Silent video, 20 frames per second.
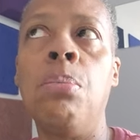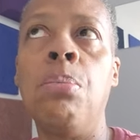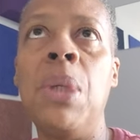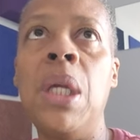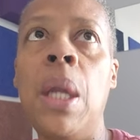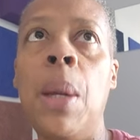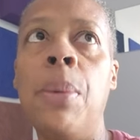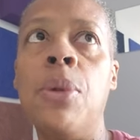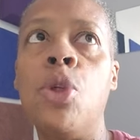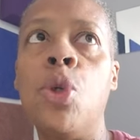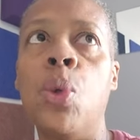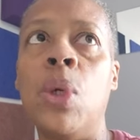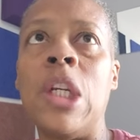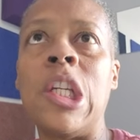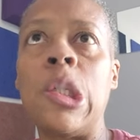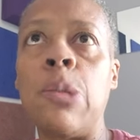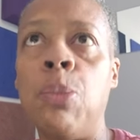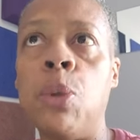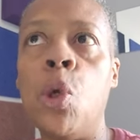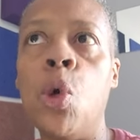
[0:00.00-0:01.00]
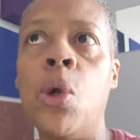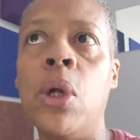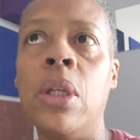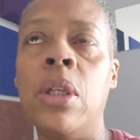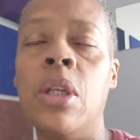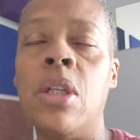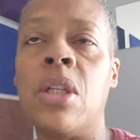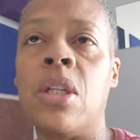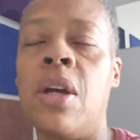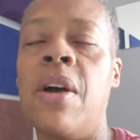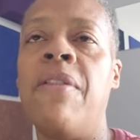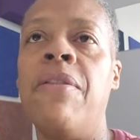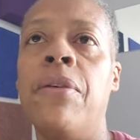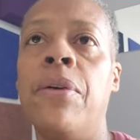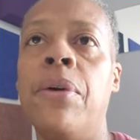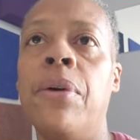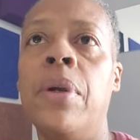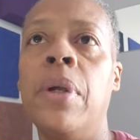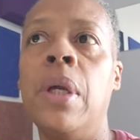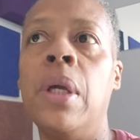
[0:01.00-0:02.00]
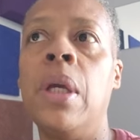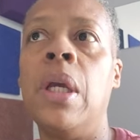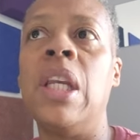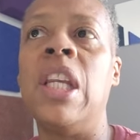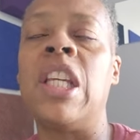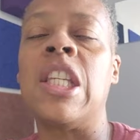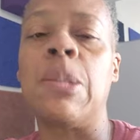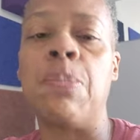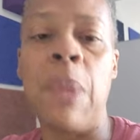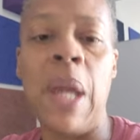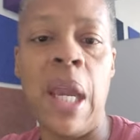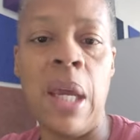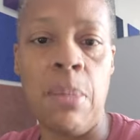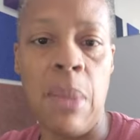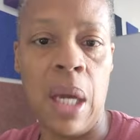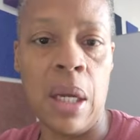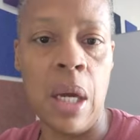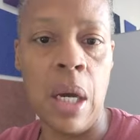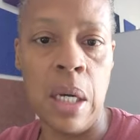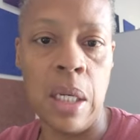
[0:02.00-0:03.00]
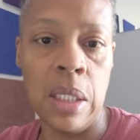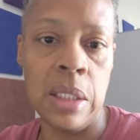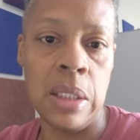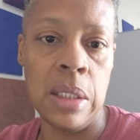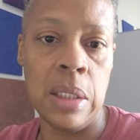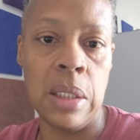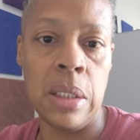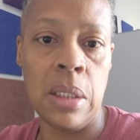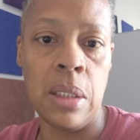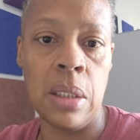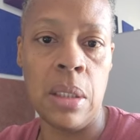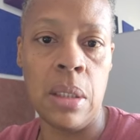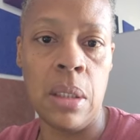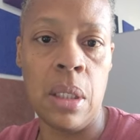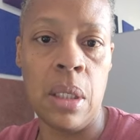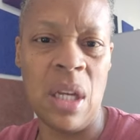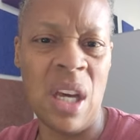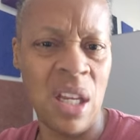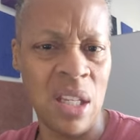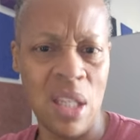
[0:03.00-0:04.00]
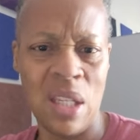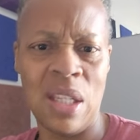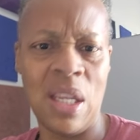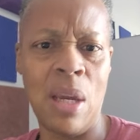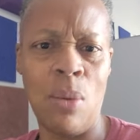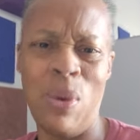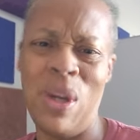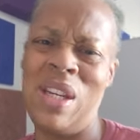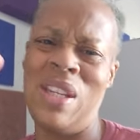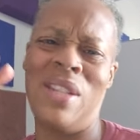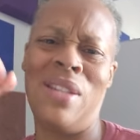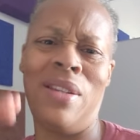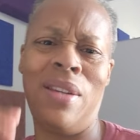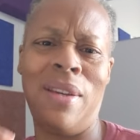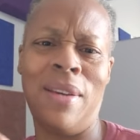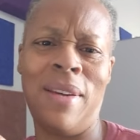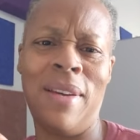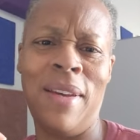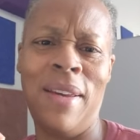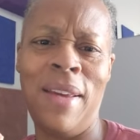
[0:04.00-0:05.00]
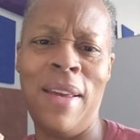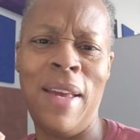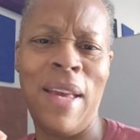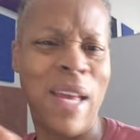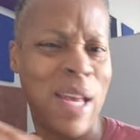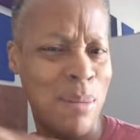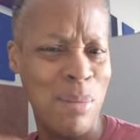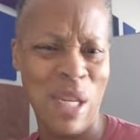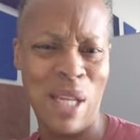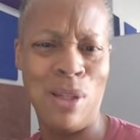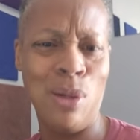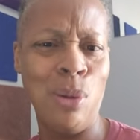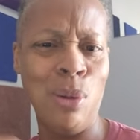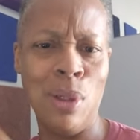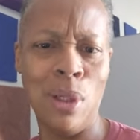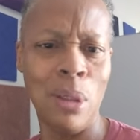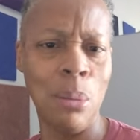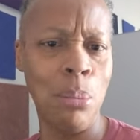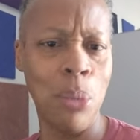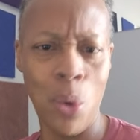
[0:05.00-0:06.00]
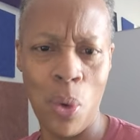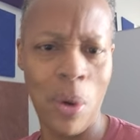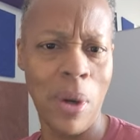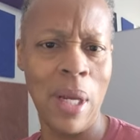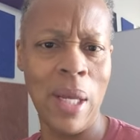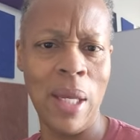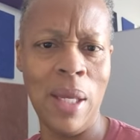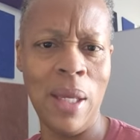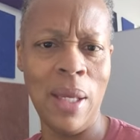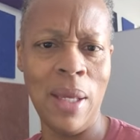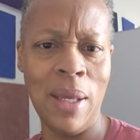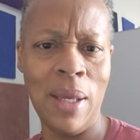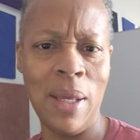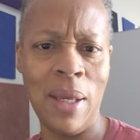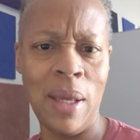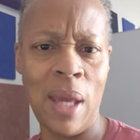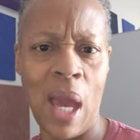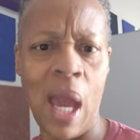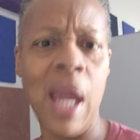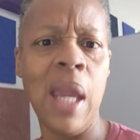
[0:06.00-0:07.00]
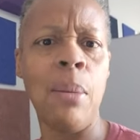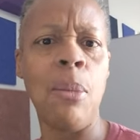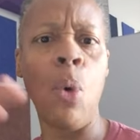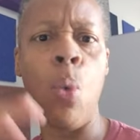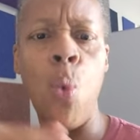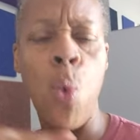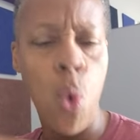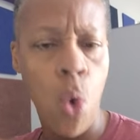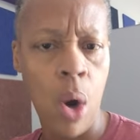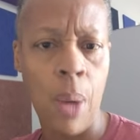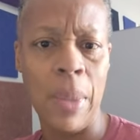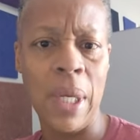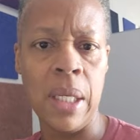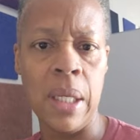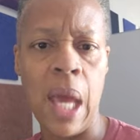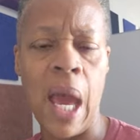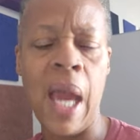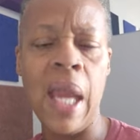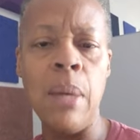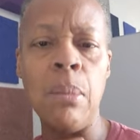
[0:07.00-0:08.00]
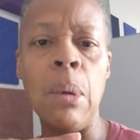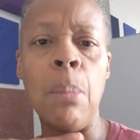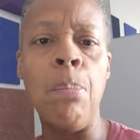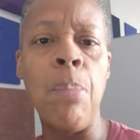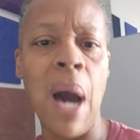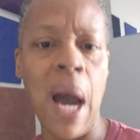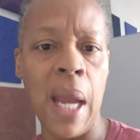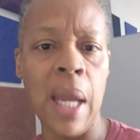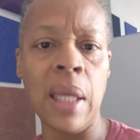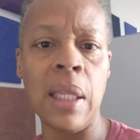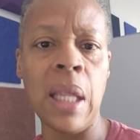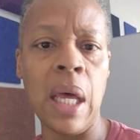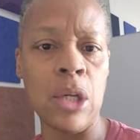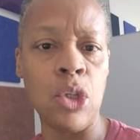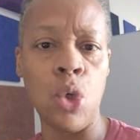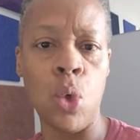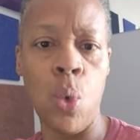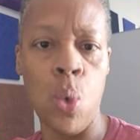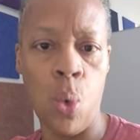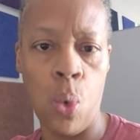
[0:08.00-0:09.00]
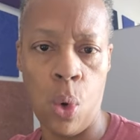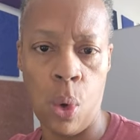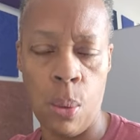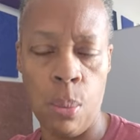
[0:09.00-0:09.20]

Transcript: be able to explore and discover and expand my consciousness and understand, wait a second, I'm not no little boy. I am a woman. I am a biological